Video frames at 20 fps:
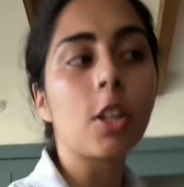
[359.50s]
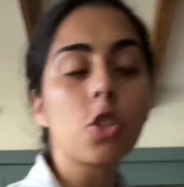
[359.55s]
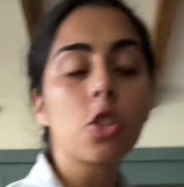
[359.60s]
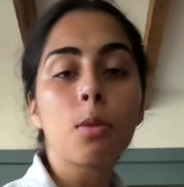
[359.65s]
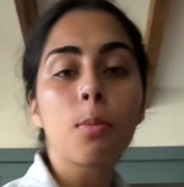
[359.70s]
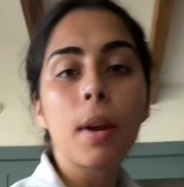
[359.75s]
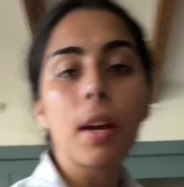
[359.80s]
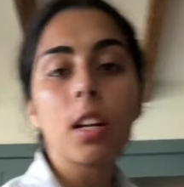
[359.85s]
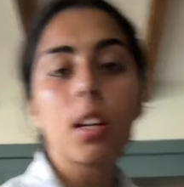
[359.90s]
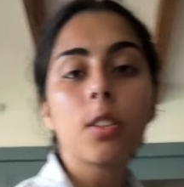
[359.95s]

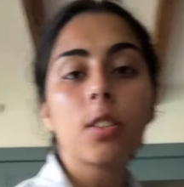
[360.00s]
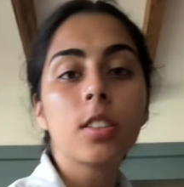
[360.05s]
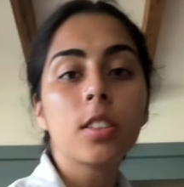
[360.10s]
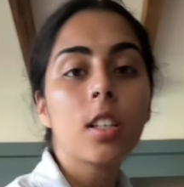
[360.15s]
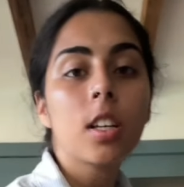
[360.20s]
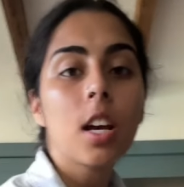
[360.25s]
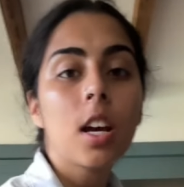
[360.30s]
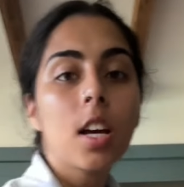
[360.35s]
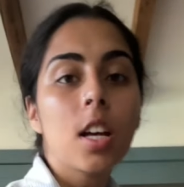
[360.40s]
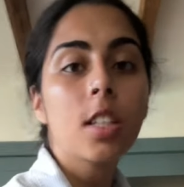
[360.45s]
tomatoes
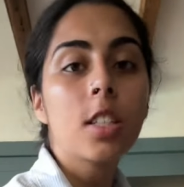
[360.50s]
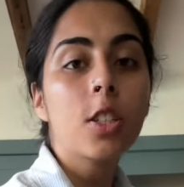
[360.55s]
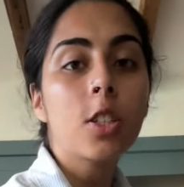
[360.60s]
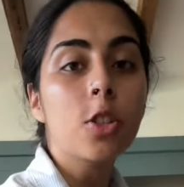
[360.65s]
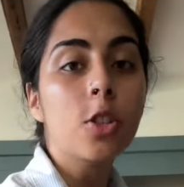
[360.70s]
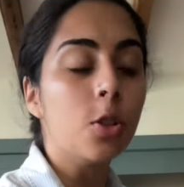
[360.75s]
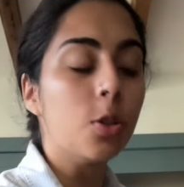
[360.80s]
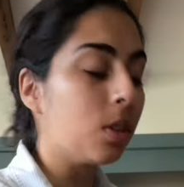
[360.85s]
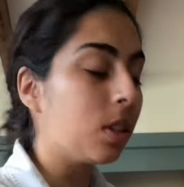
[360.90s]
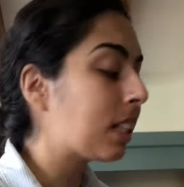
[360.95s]
to
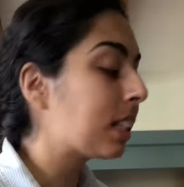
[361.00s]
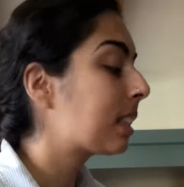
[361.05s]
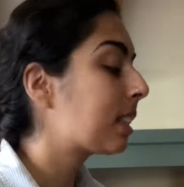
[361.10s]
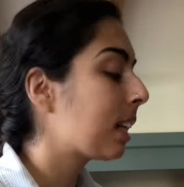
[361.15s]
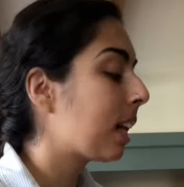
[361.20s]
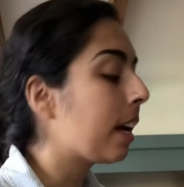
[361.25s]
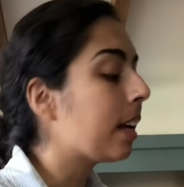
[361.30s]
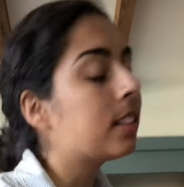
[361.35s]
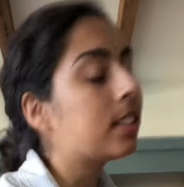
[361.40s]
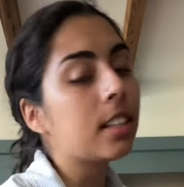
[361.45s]
do the
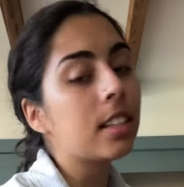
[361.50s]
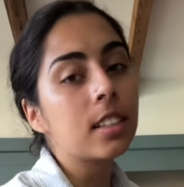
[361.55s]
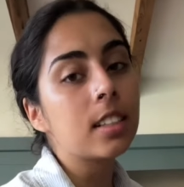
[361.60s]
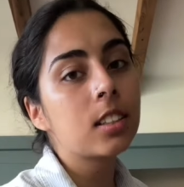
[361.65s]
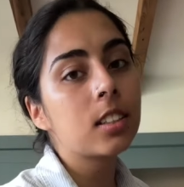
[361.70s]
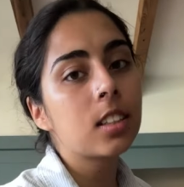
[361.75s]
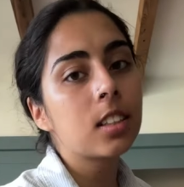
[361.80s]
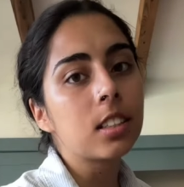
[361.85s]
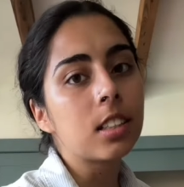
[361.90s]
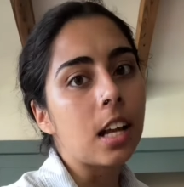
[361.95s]
slices
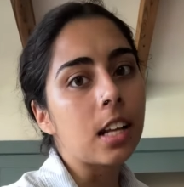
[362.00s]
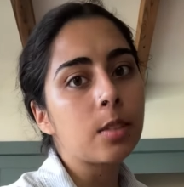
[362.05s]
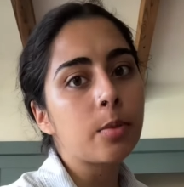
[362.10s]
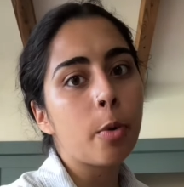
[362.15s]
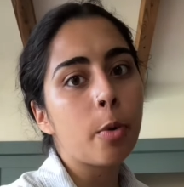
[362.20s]
because that's more